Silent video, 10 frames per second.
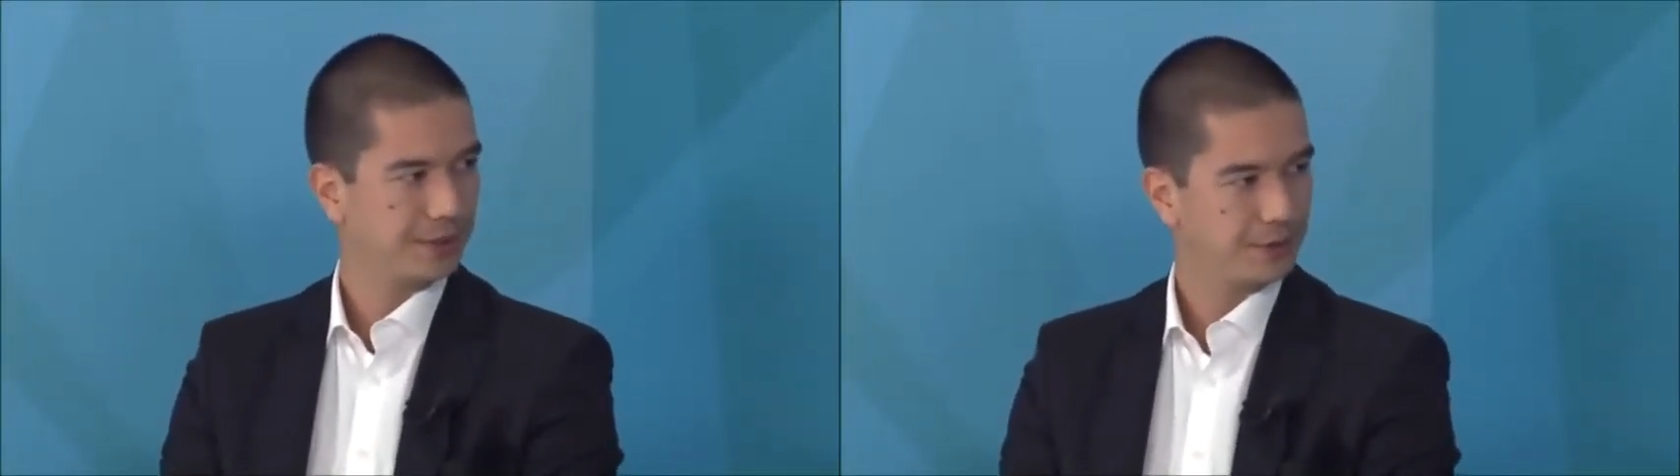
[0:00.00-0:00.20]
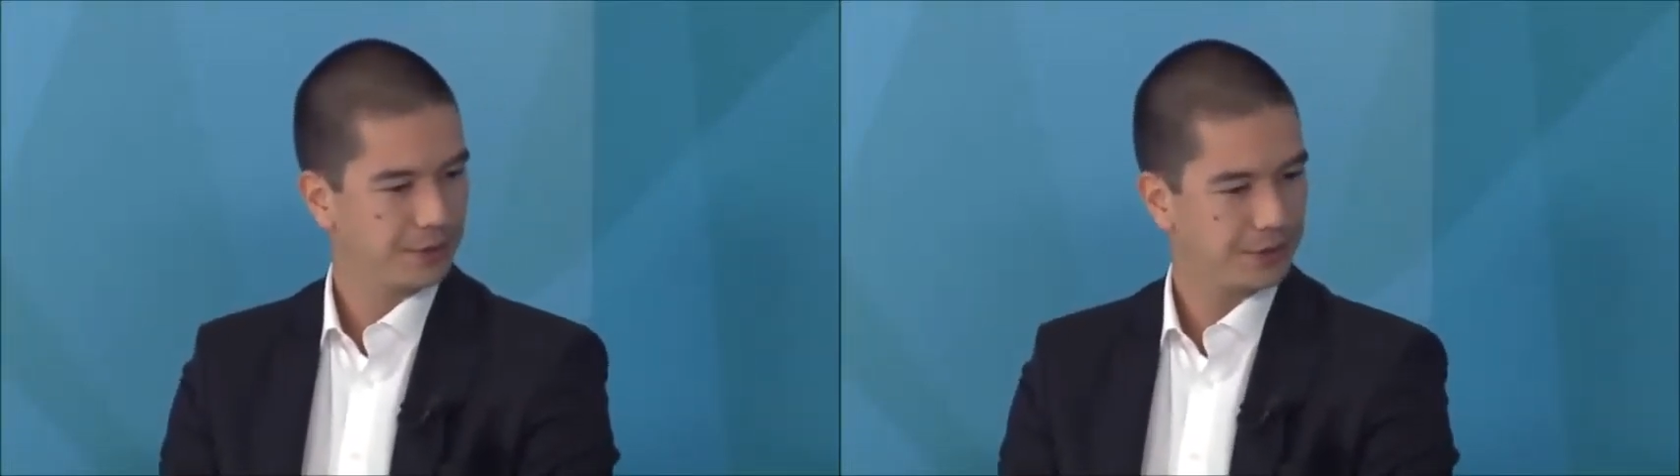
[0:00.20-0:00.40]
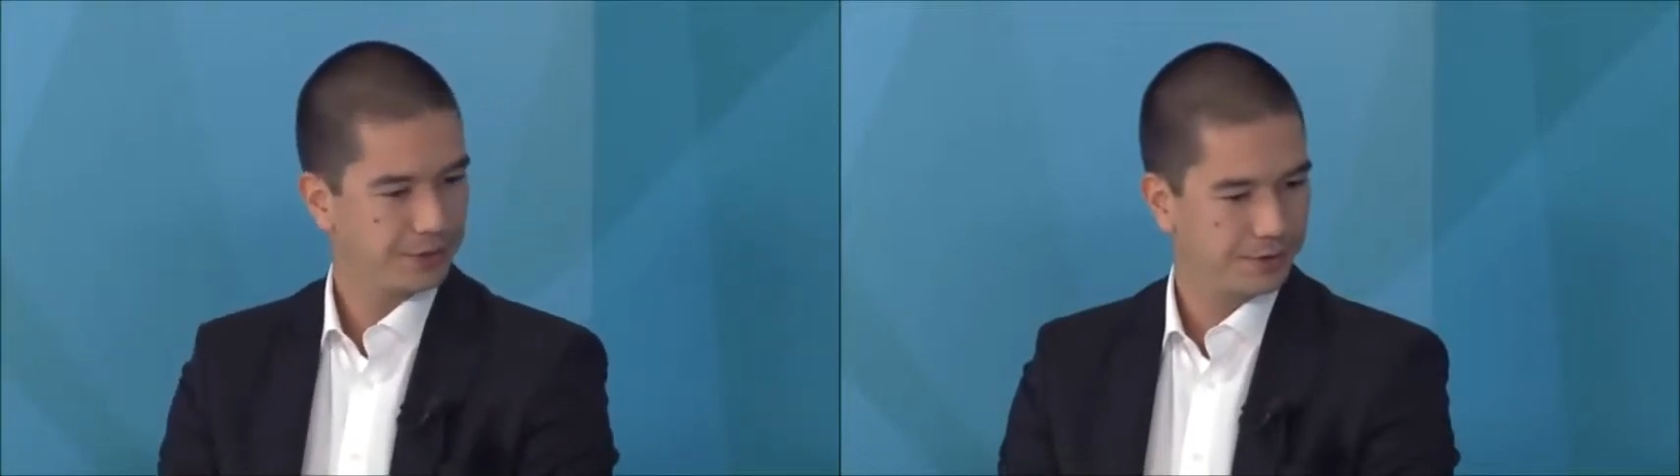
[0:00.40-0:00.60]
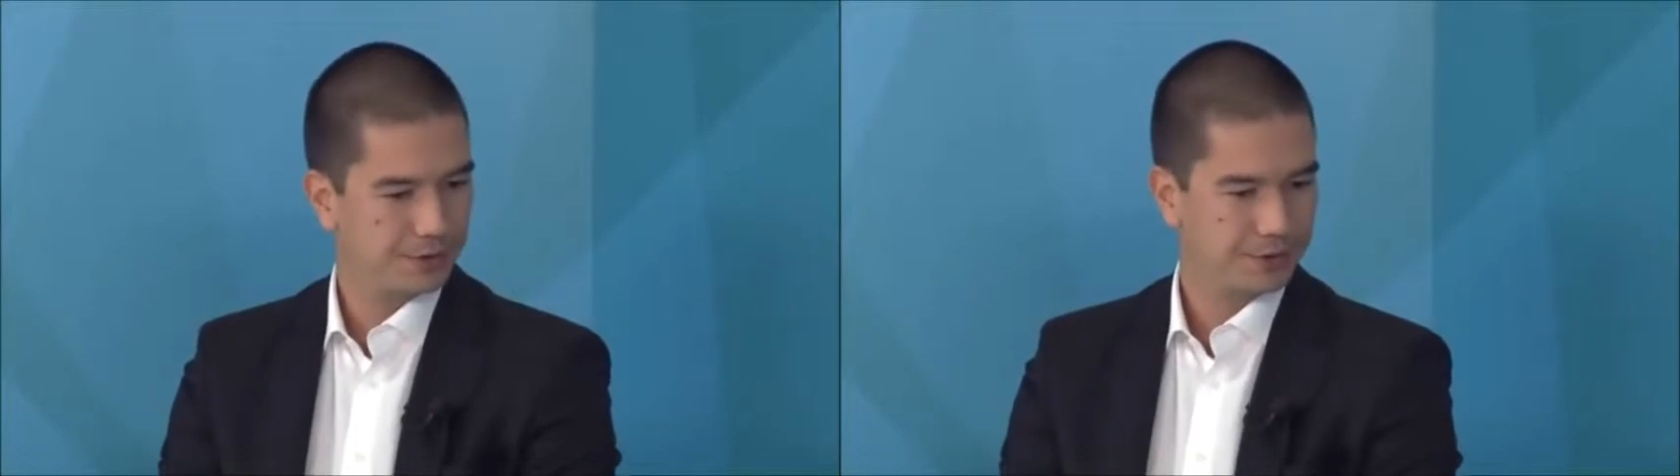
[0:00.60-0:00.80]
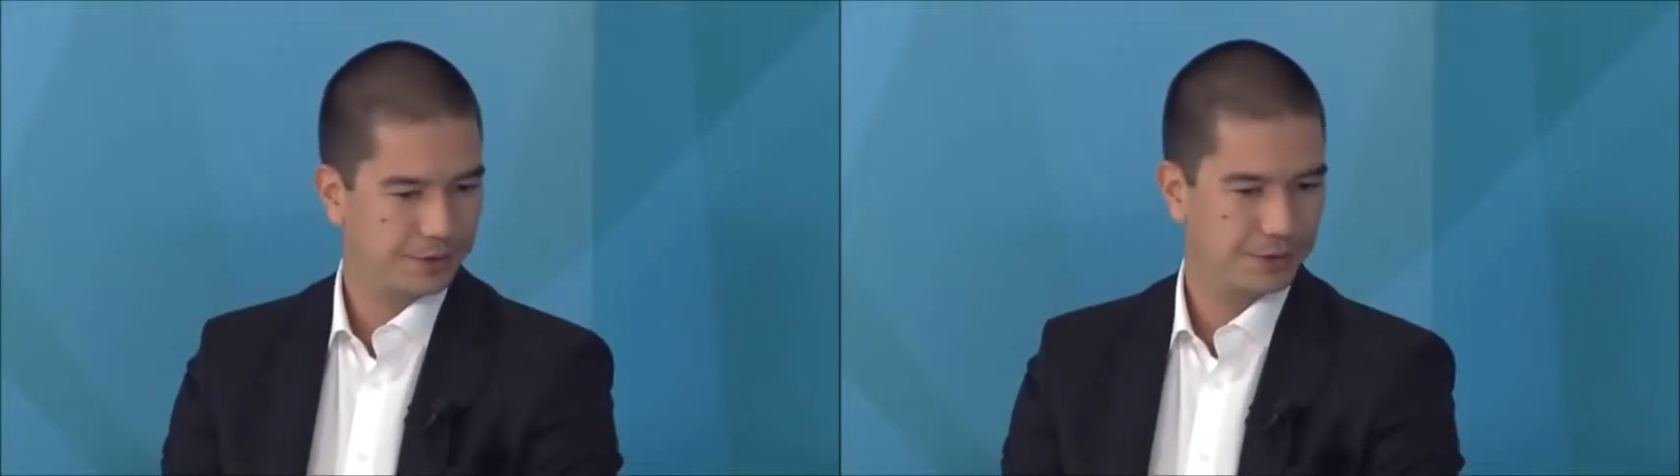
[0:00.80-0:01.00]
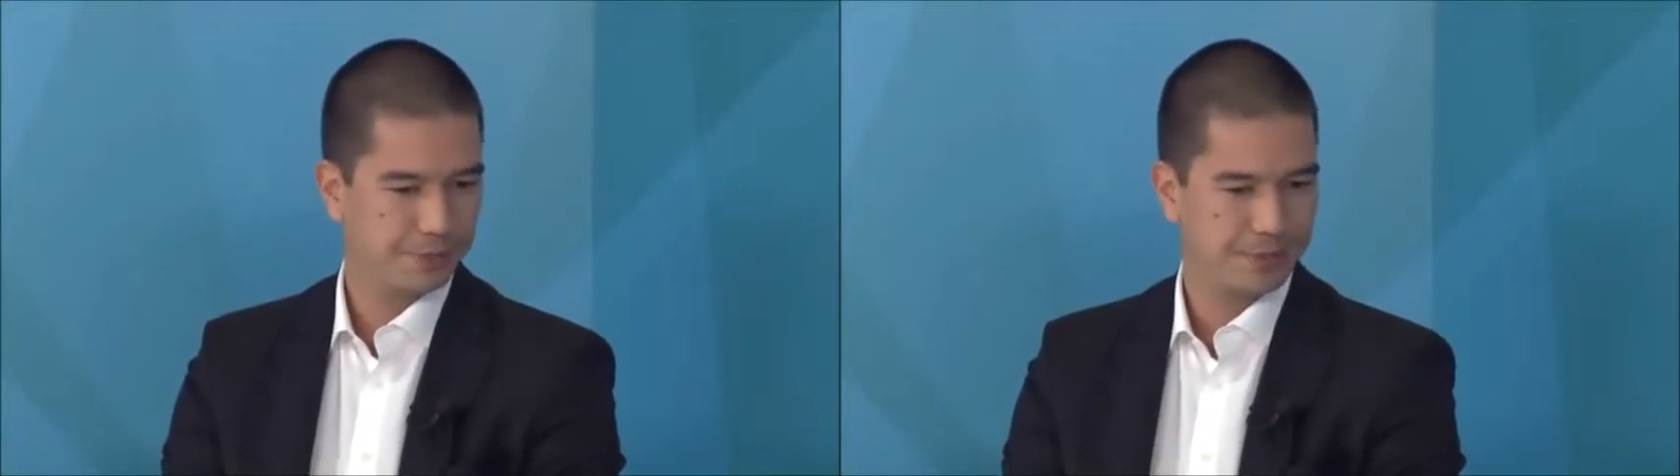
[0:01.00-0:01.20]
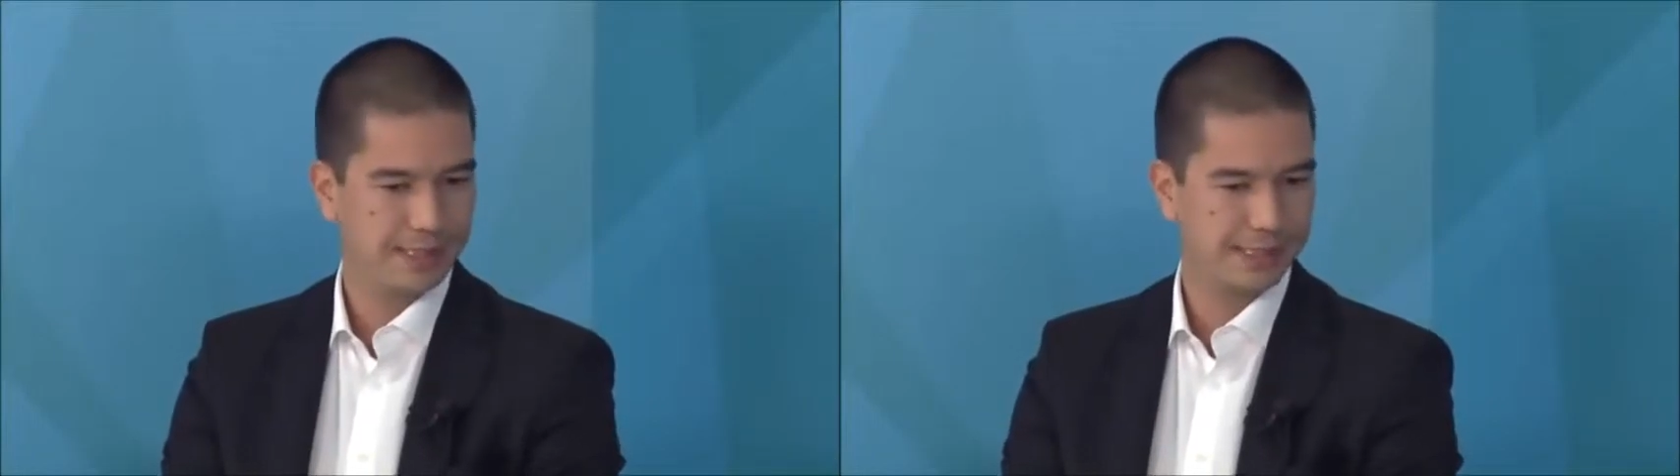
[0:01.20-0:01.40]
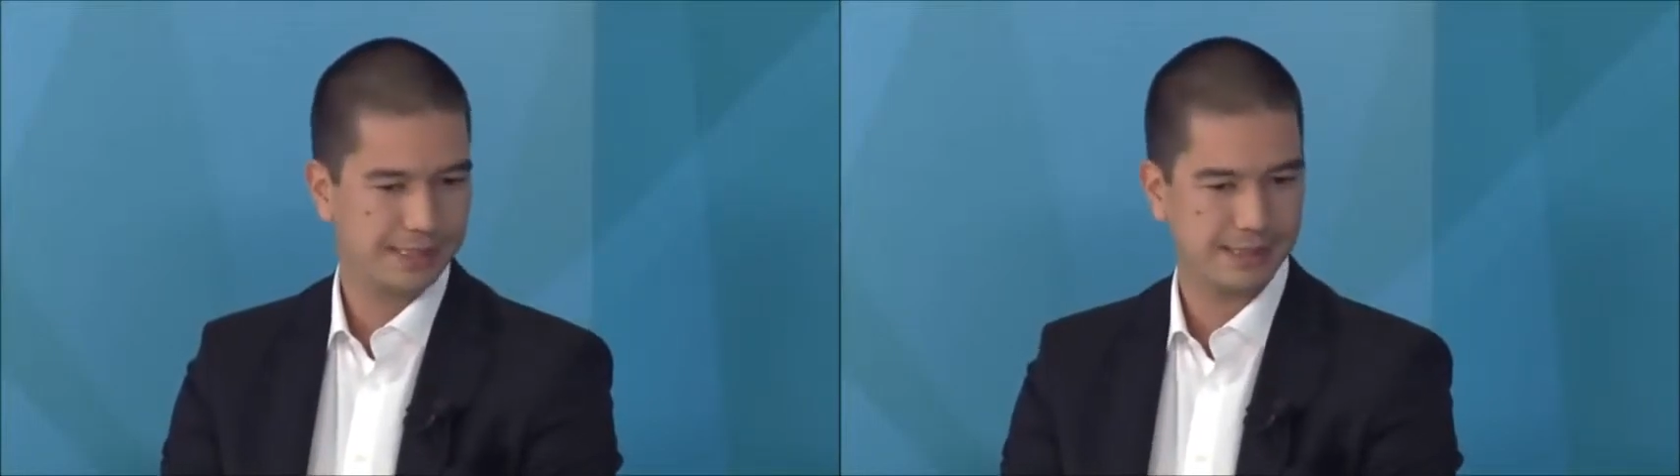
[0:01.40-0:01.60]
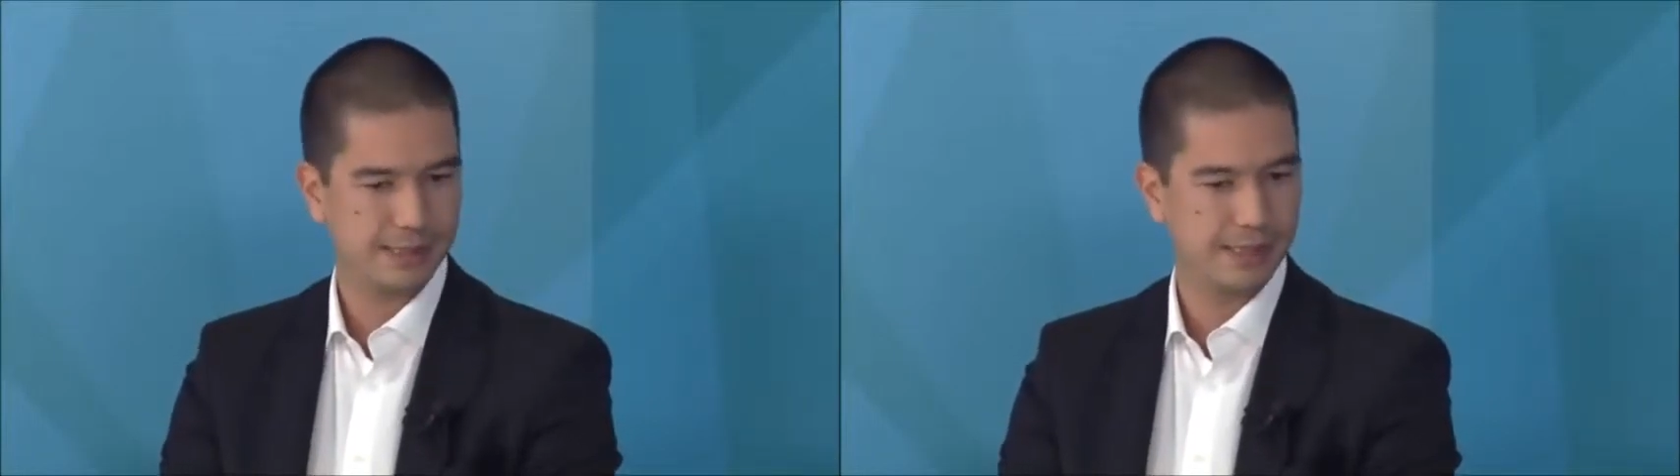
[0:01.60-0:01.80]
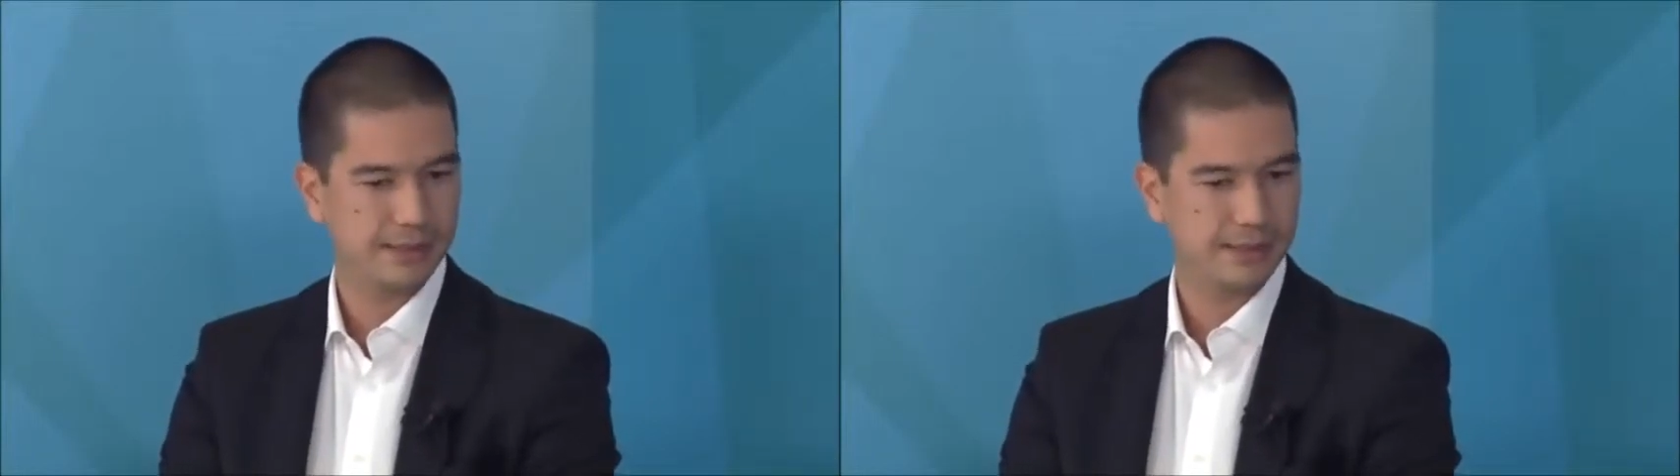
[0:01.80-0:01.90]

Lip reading: Could you please